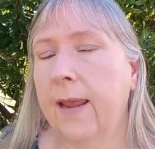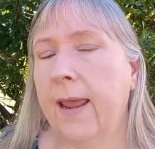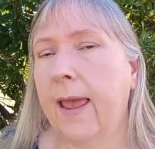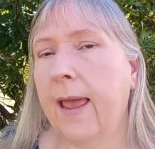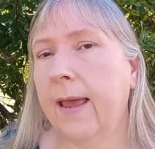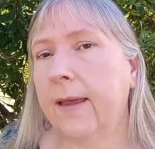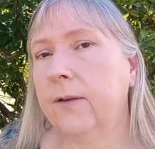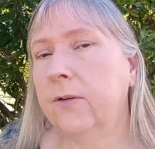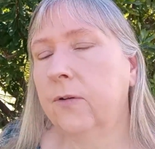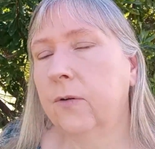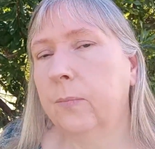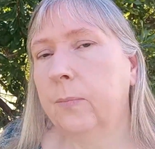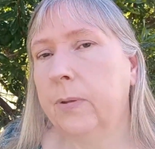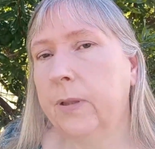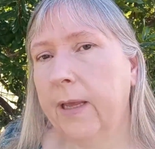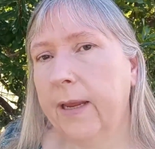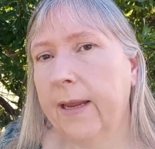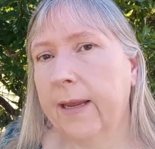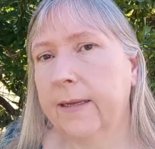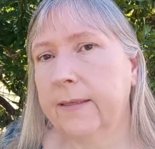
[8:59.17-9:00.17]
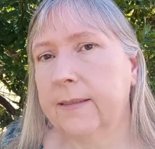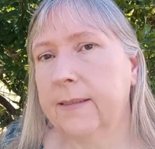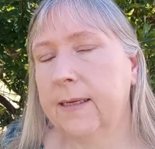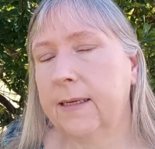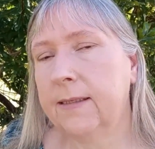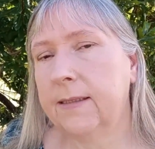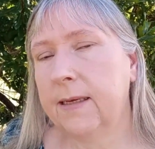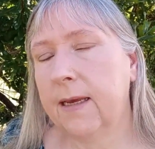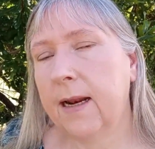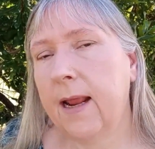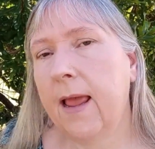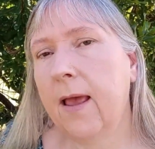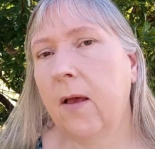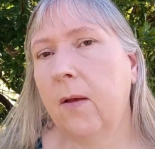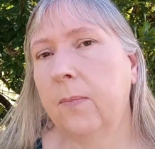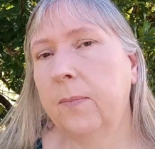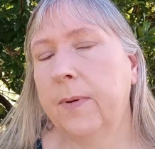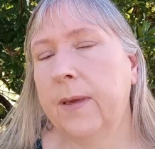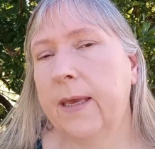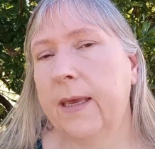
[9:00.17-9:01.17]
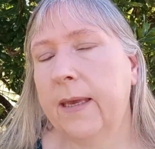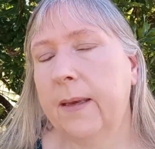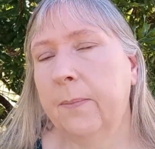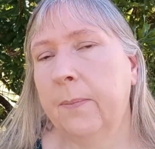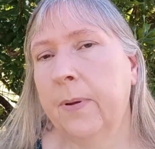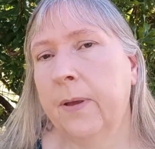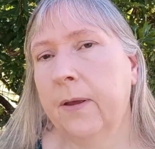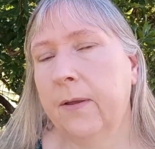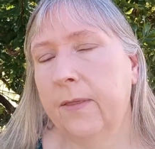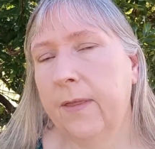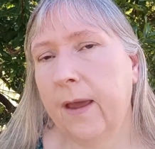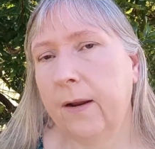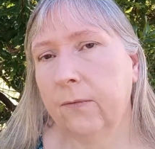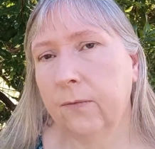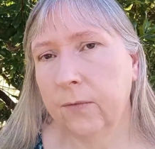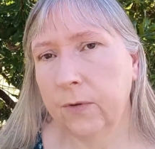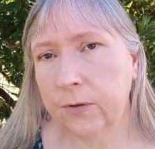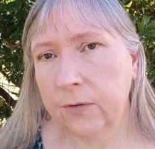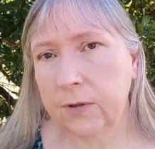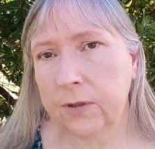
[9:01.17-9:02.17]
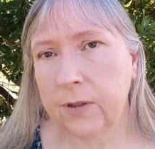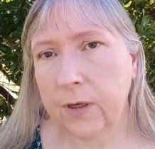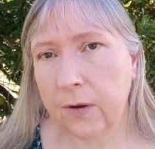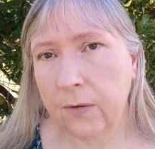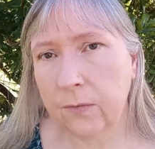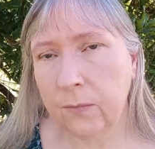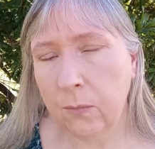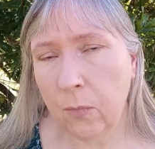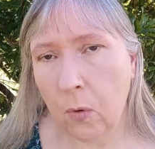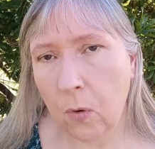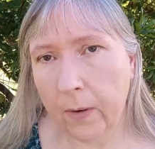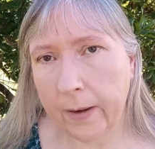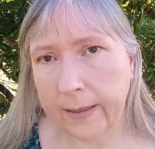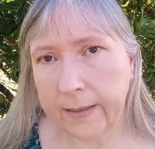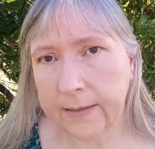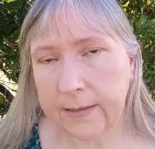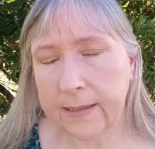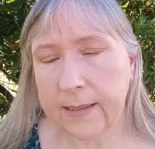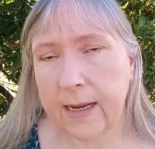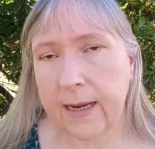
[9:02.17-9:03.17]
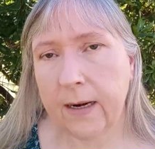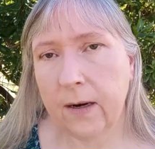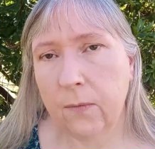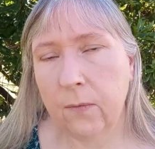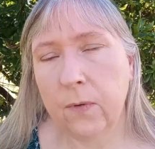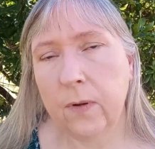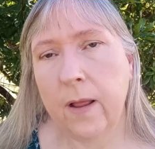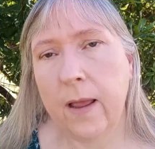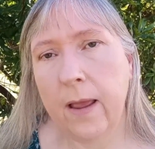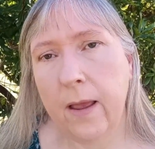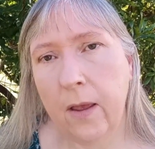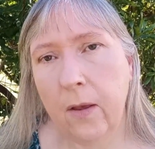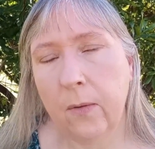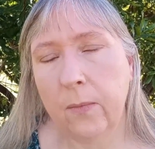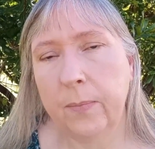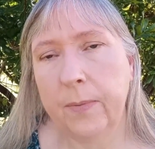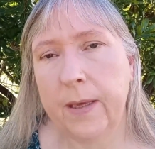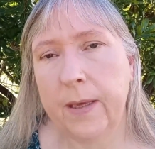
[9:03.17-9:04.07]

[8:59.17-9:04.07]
at your plants, is going to help keep that root zone moist, and it will help